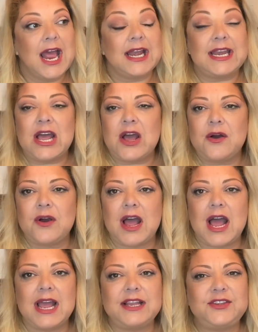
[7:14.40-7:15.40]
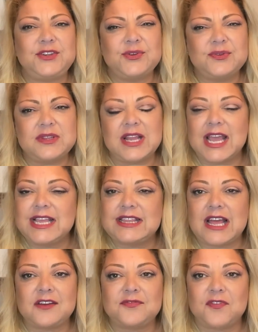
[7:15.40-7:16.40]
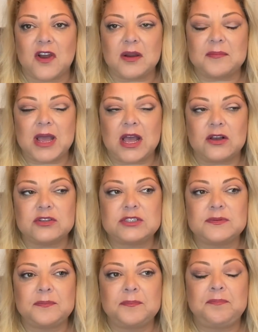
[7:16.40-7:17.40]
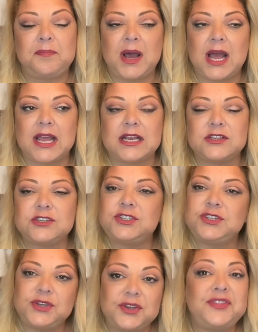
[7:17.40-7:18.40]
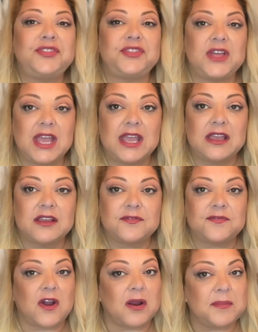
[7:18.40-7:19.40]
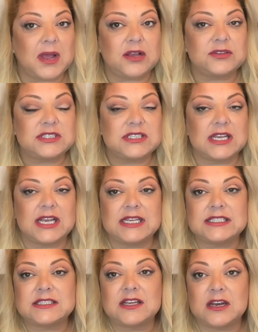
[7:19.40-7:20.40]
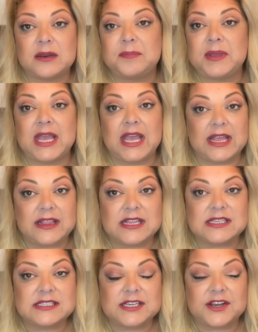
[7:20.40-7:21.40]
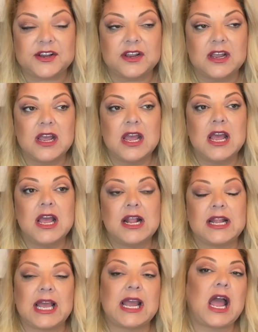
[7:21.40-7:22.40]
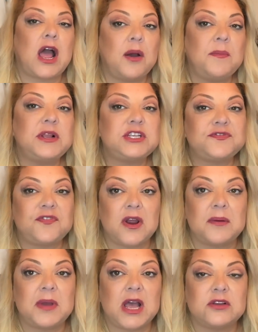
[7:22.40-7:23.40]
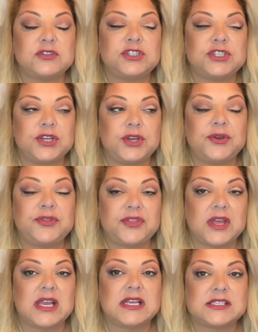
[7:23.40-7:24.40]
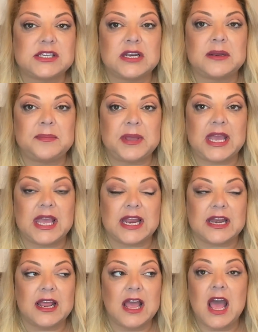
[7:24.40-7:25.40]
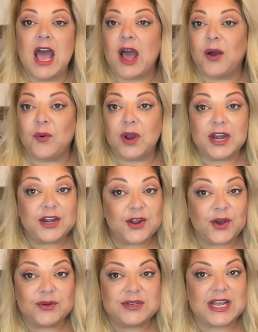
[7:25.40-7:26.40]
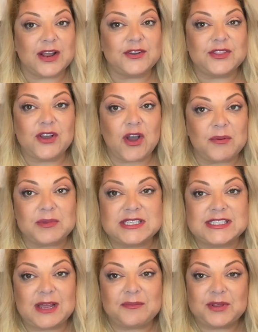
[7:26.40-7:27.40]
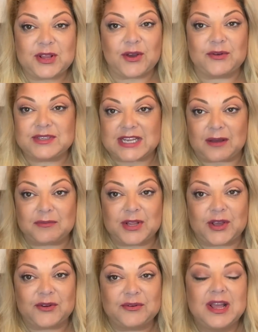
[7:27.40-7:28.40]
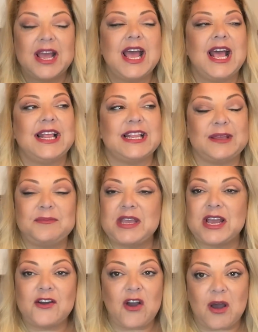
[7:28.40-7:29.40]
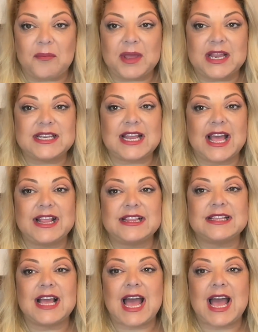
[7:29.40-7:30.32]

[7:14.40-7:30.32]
Now, I do like that farmhouse, but do you think farmhouse is going to be in this year? Like, how much farmhouse do you think is going to be in? I want to know down in the comments down below. Leave me a comment and